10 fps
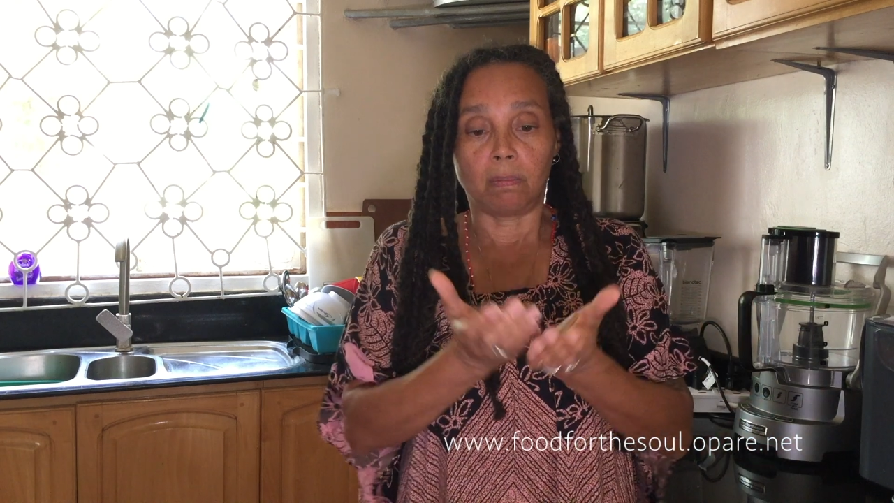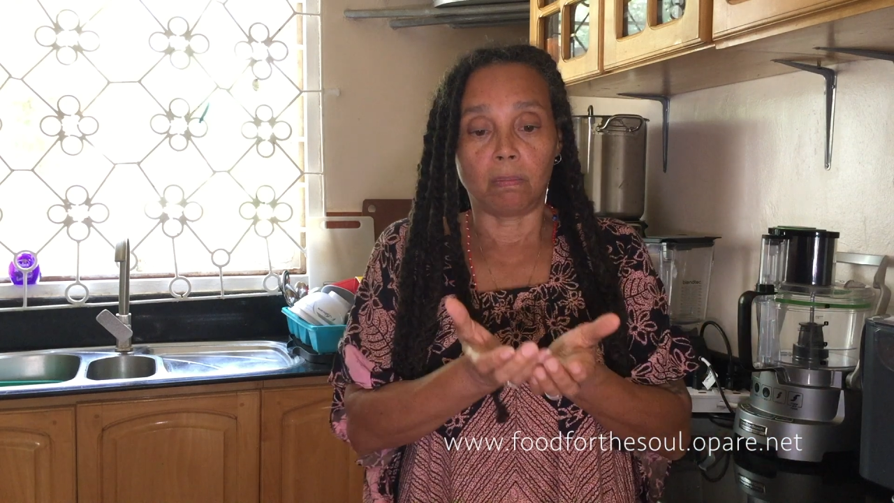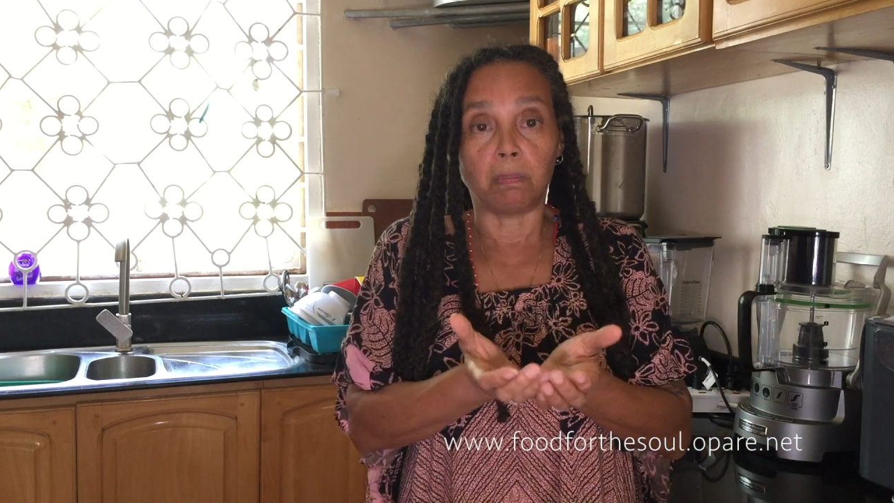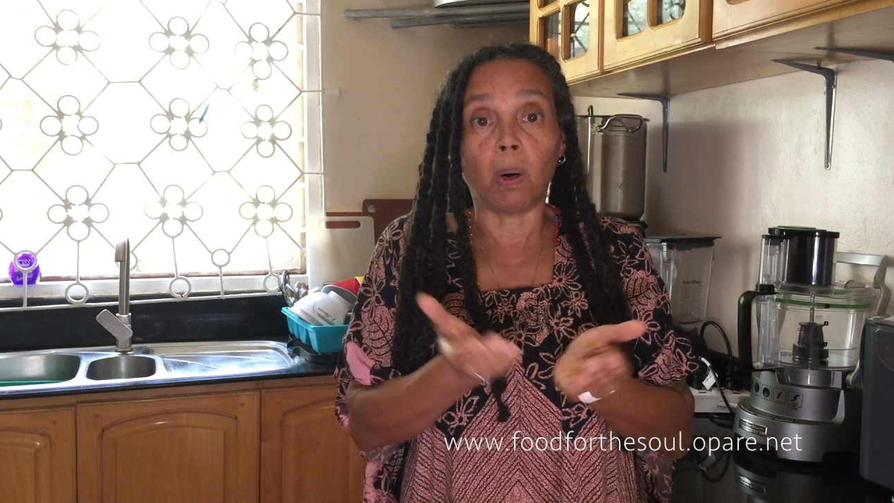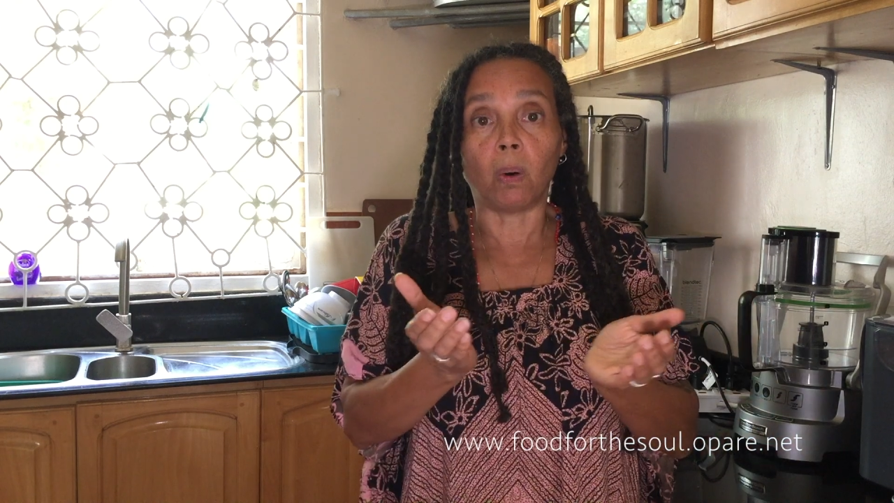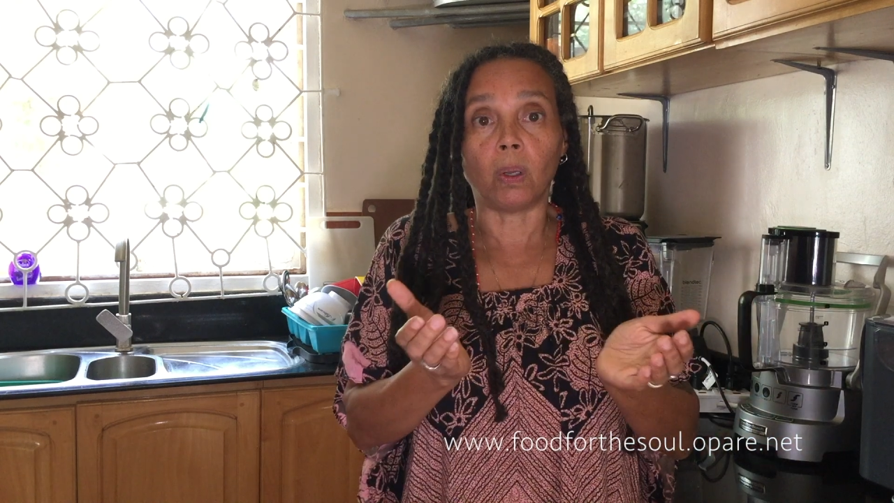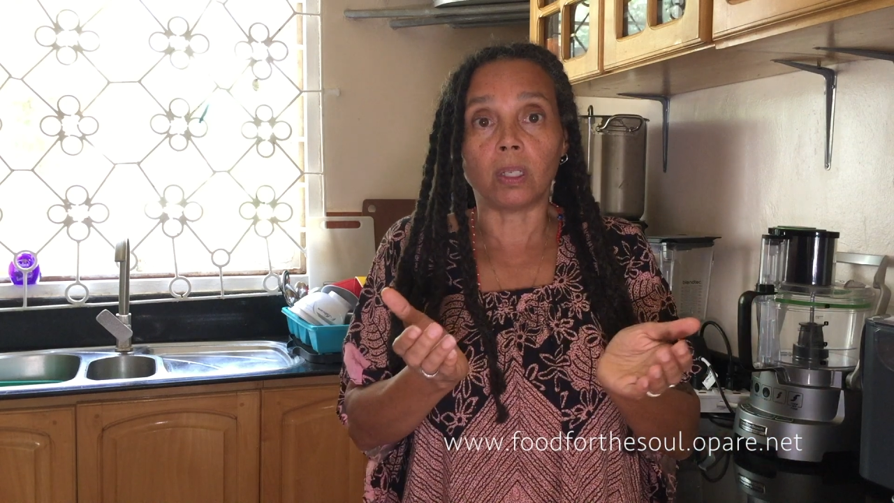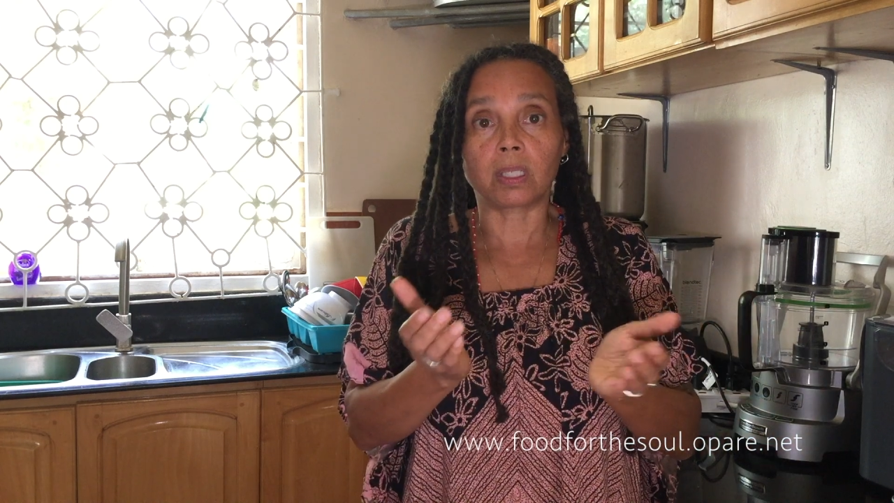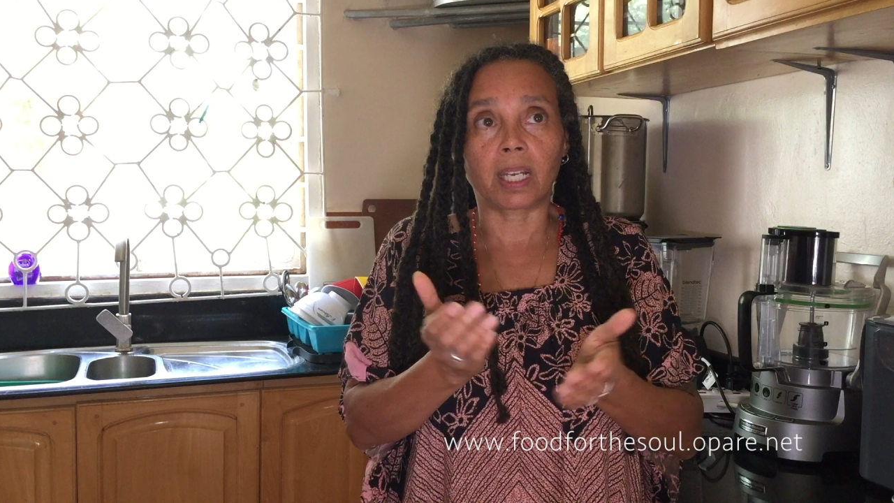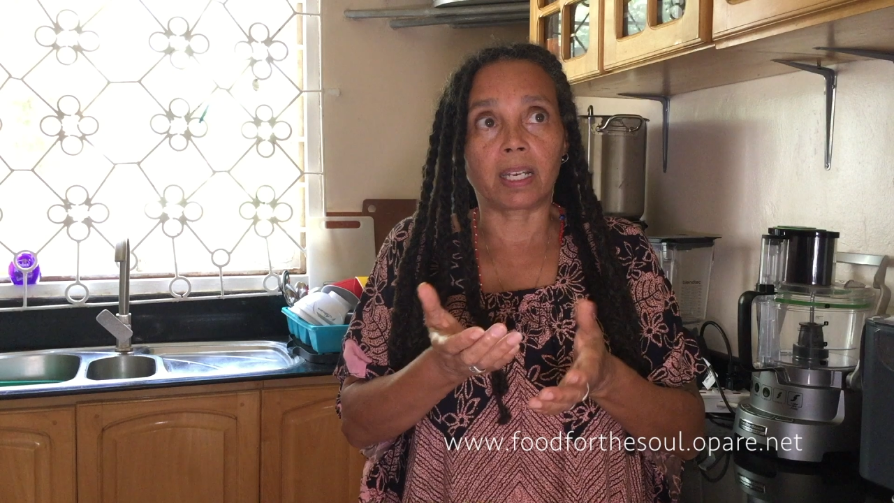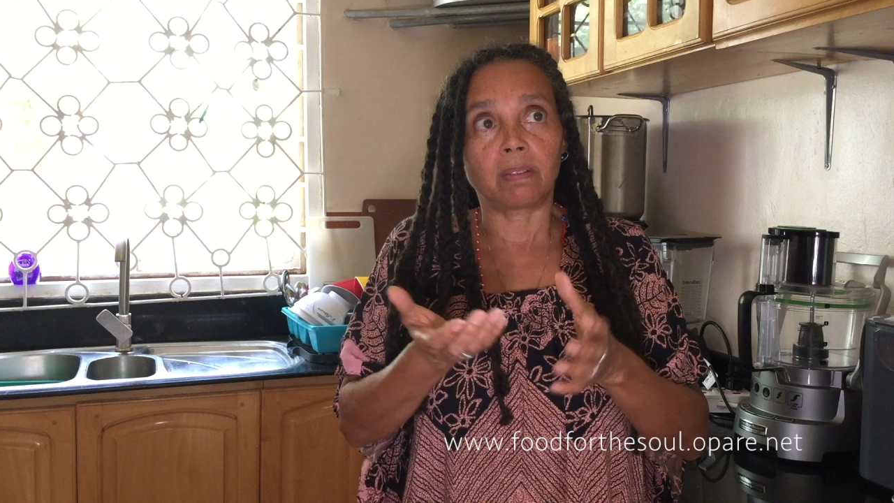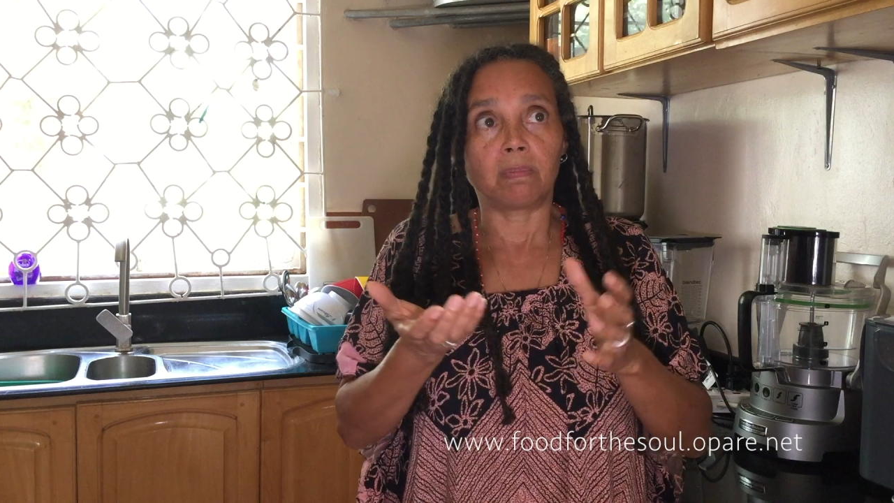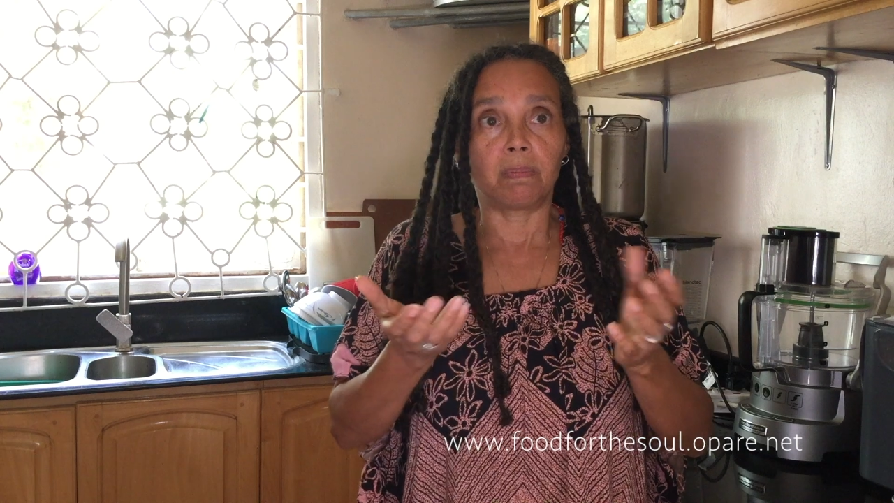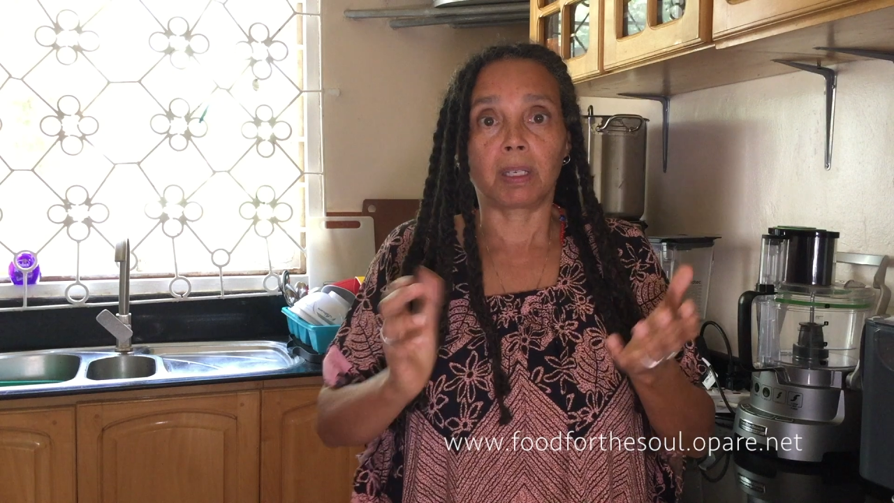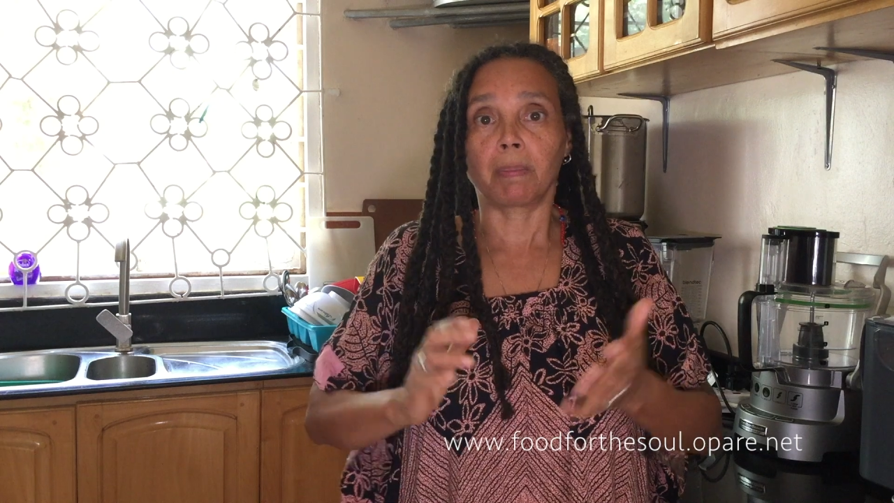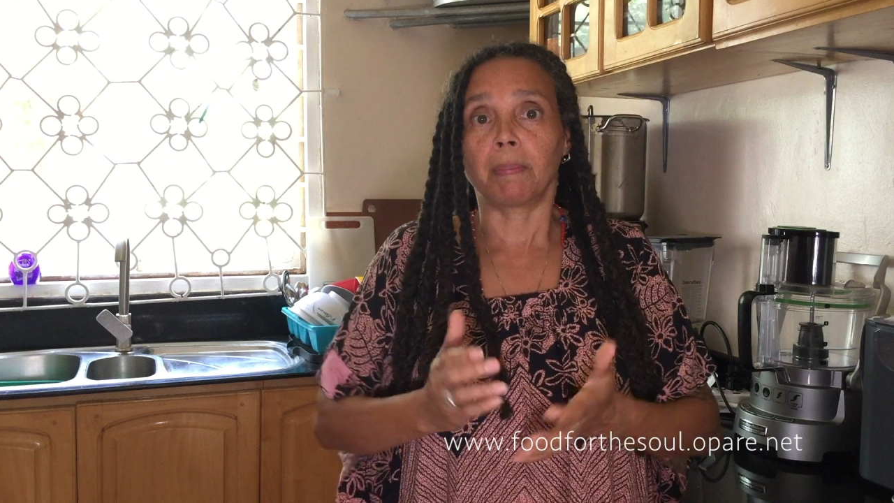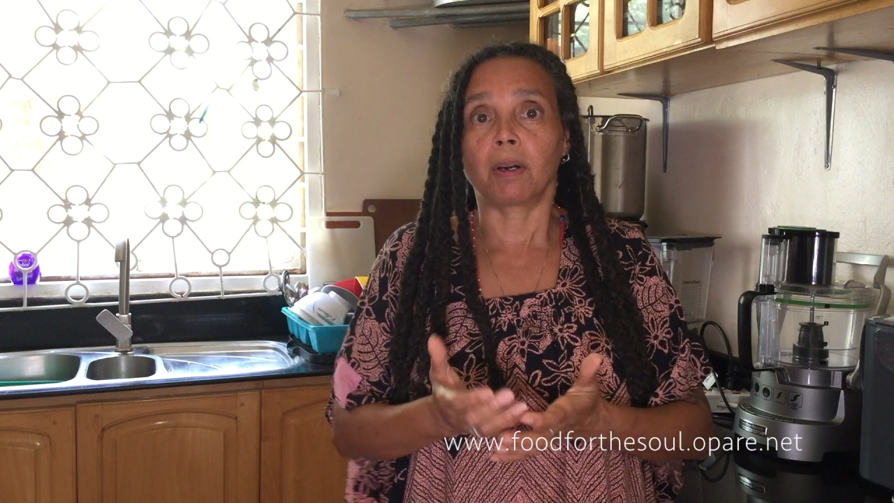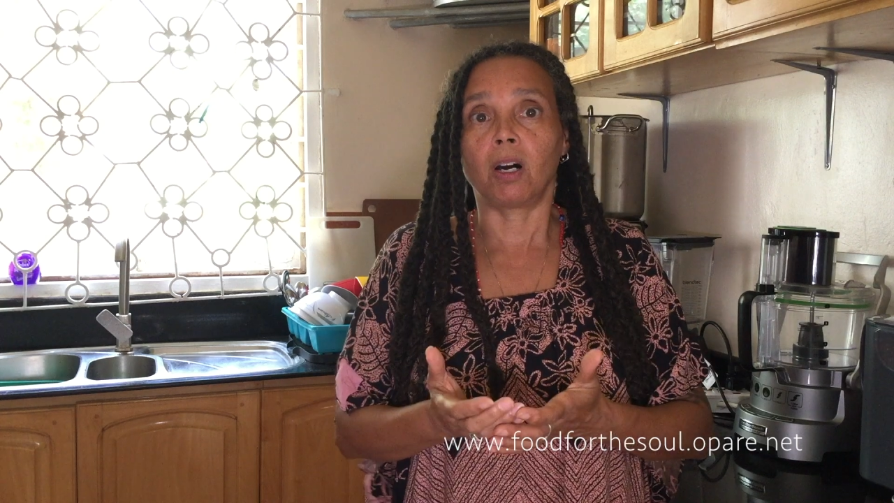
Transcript: bowls, like some people